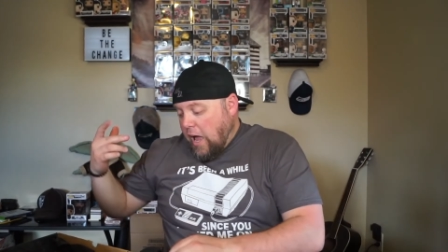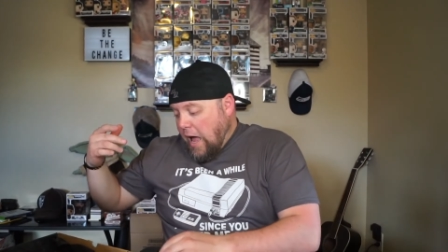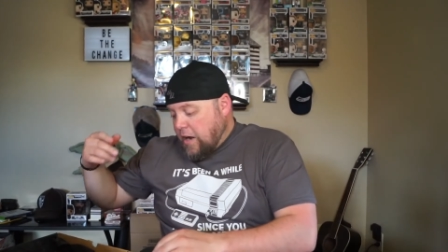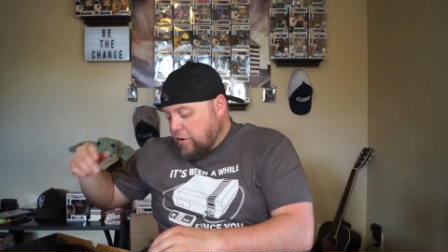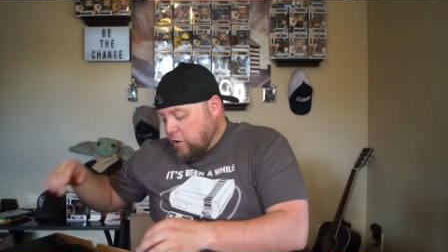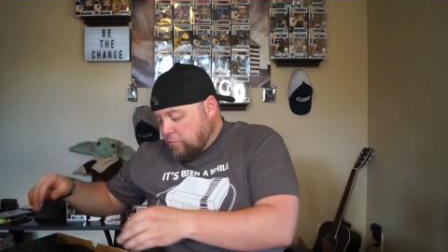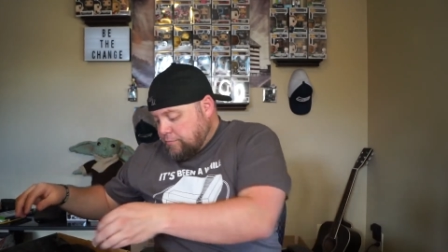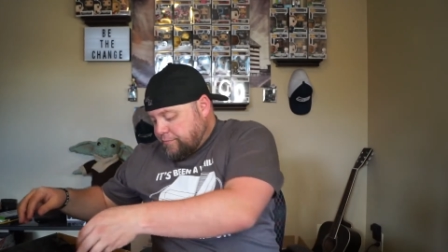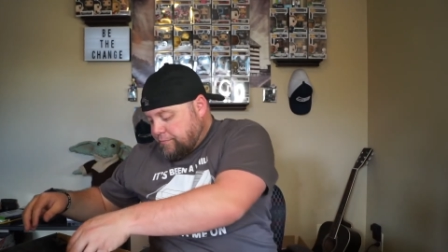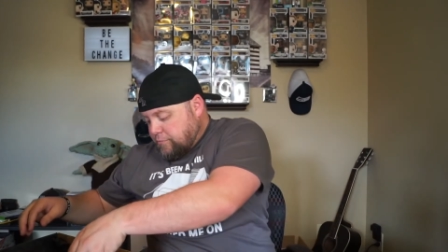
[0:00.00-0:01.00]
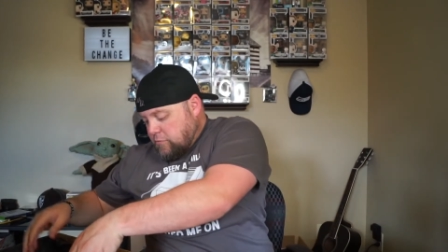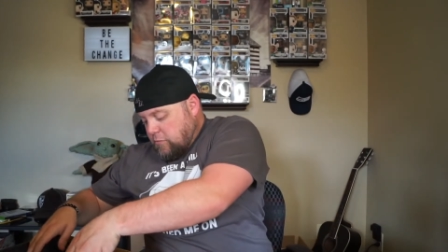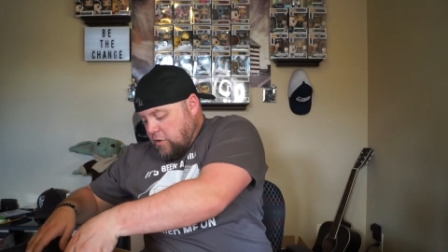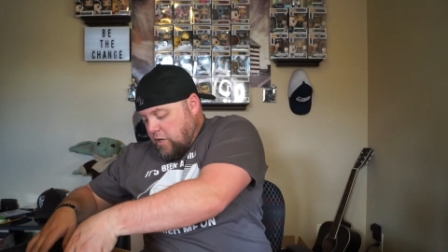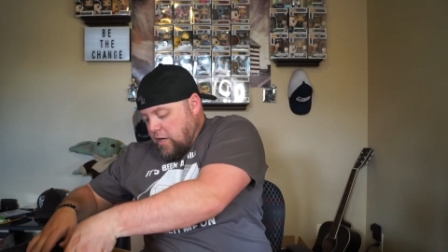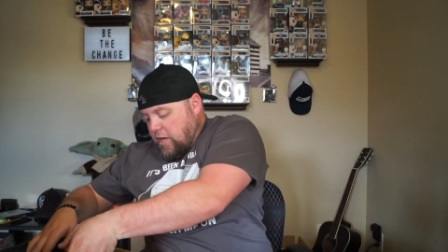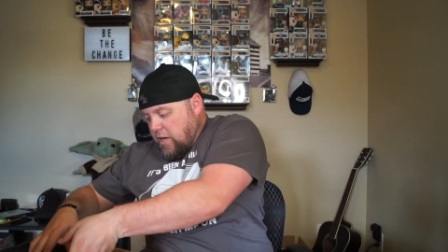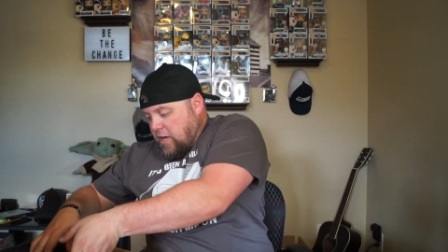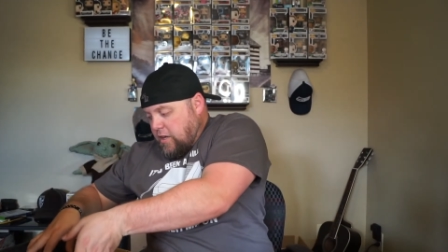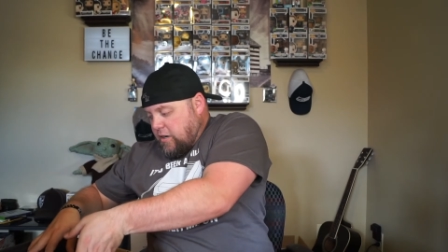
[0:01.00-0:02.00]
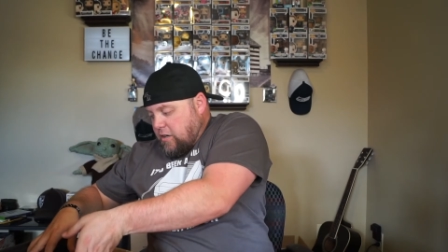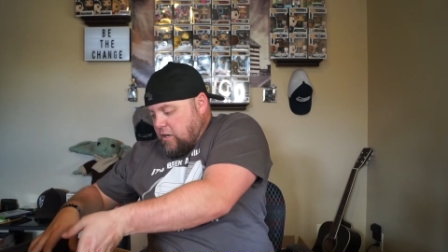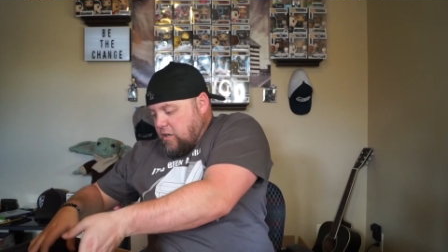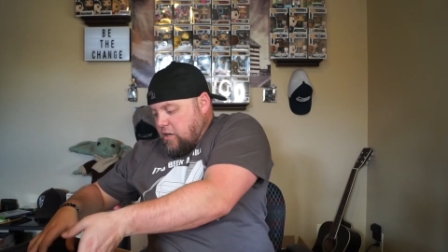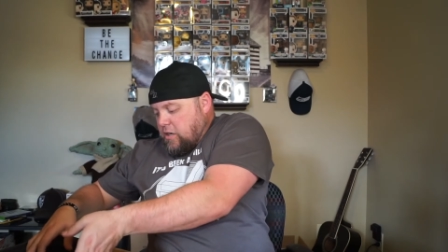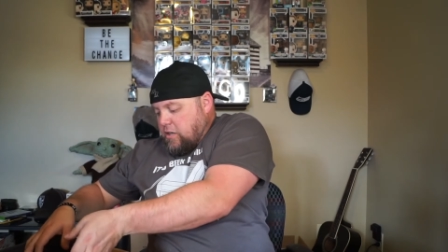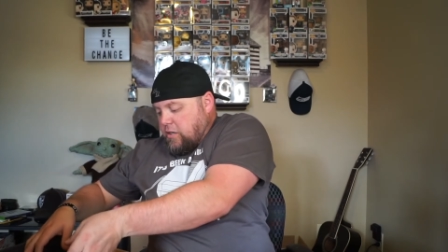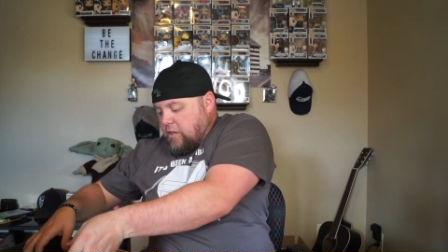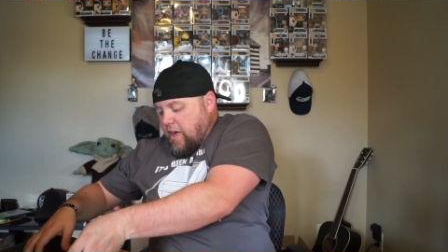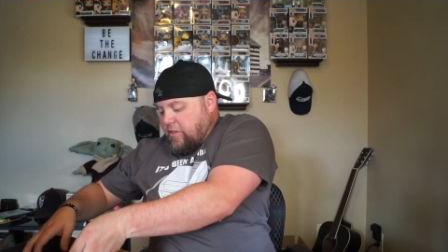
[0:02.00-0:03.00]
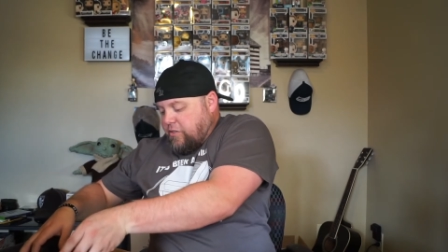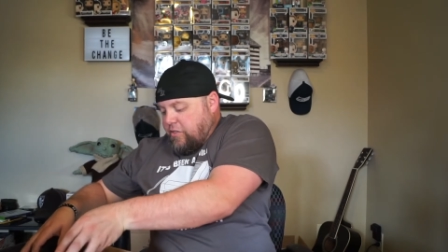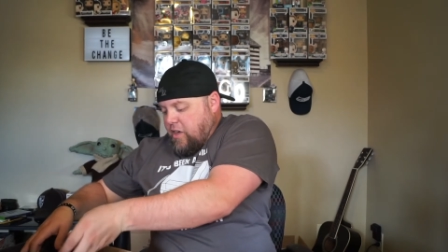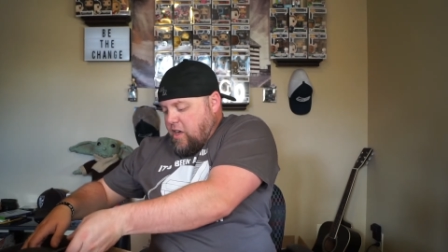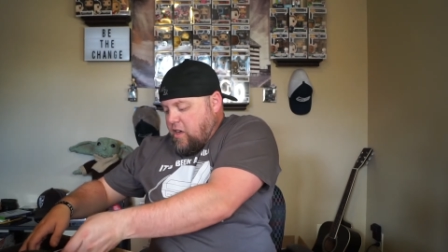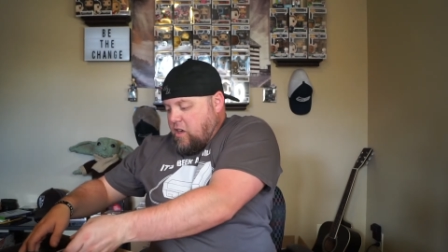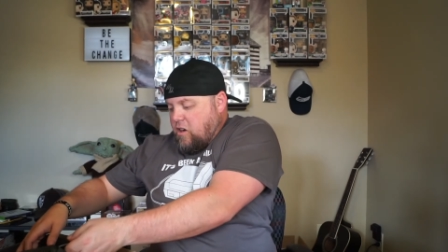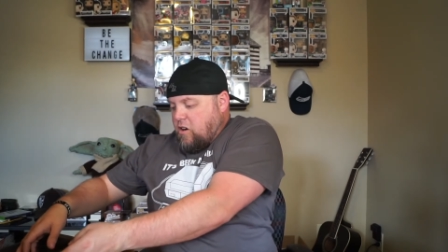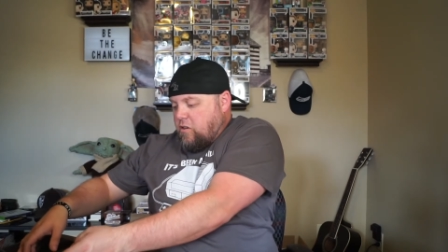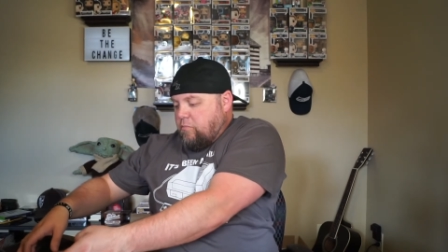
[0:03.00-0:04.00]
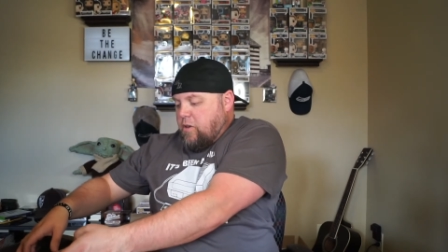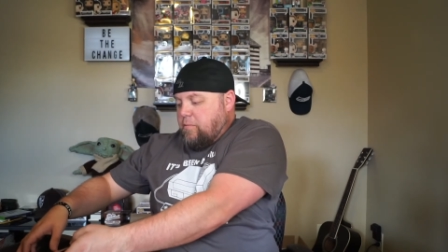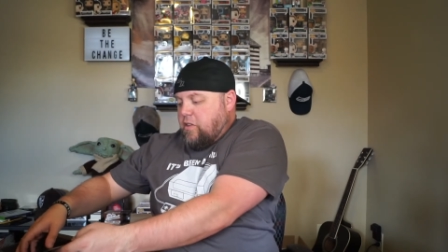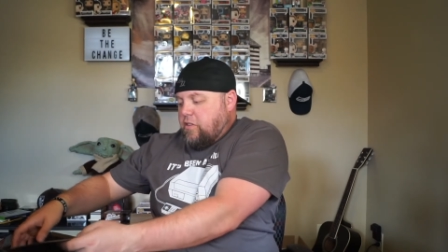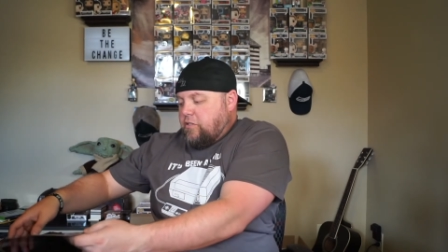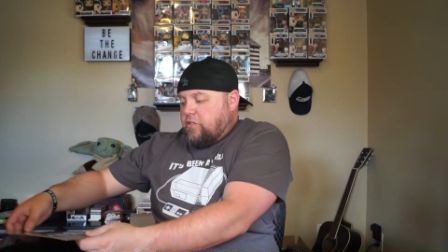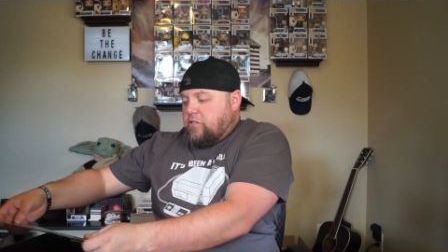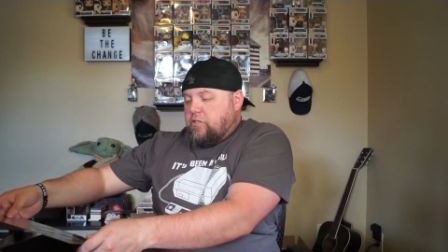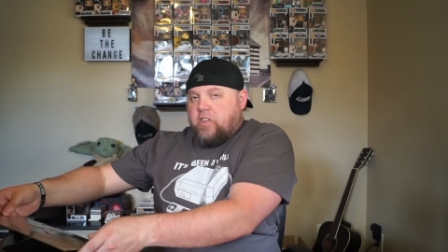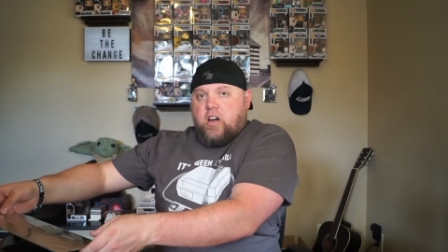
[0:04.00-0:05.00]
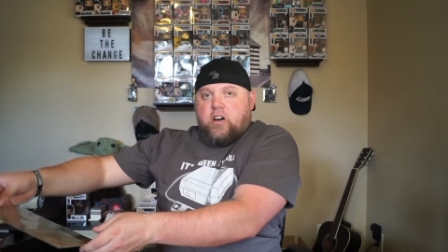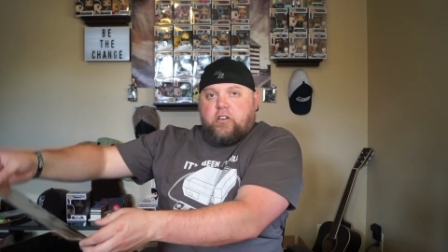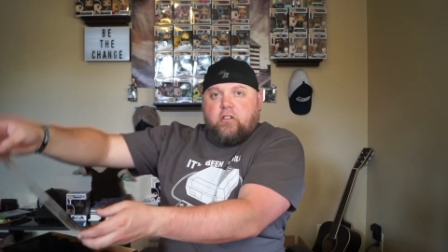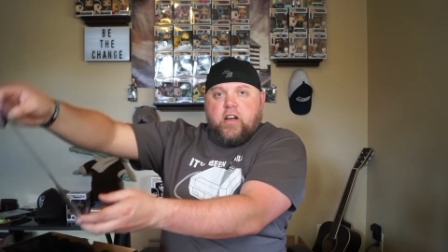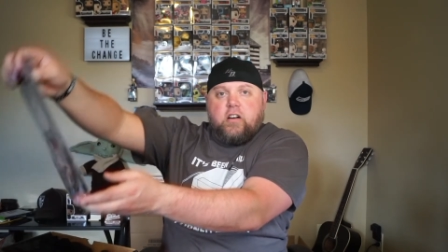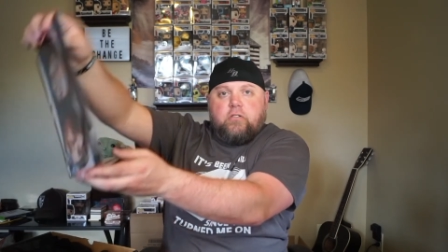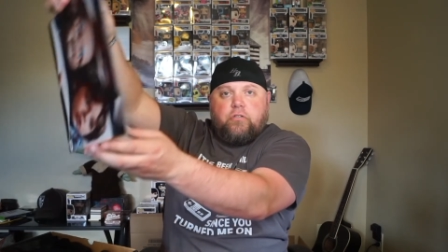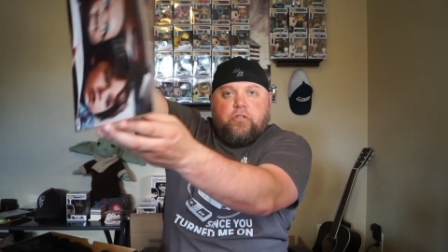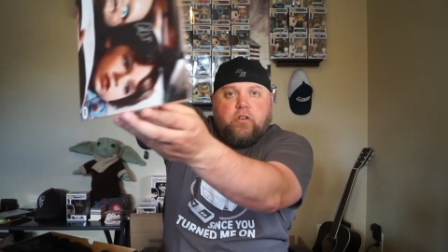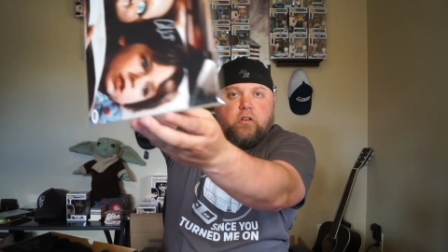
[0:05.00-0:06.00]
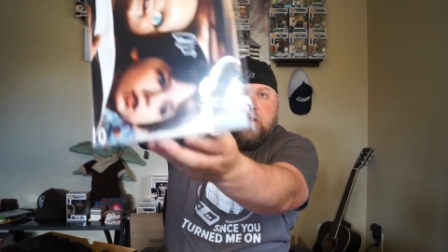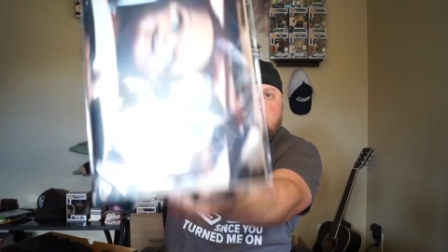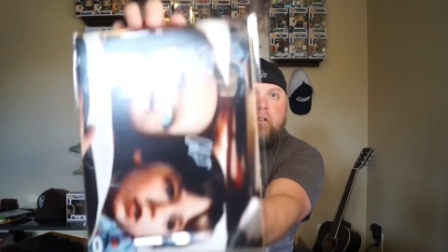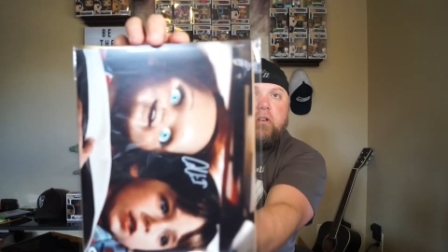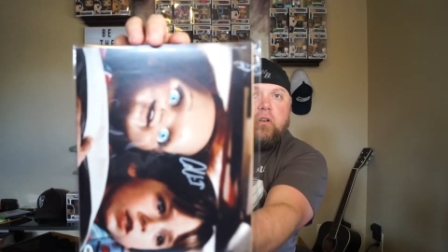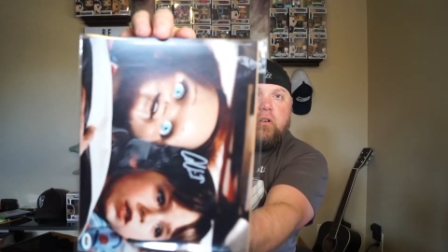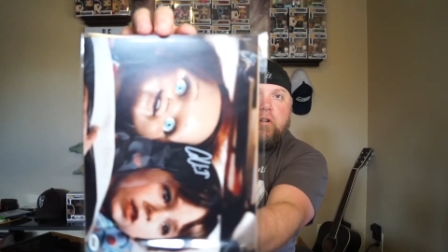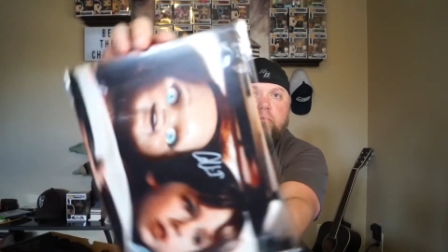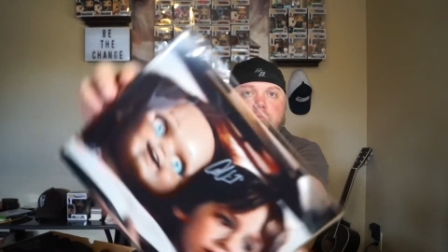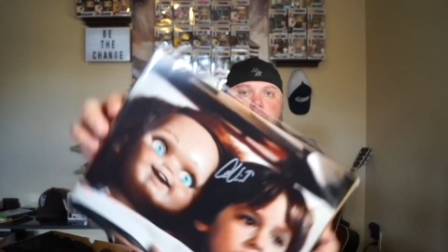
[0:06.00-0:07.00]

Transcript: I don't know. And last thing here, maybe this is the autograph. Oh.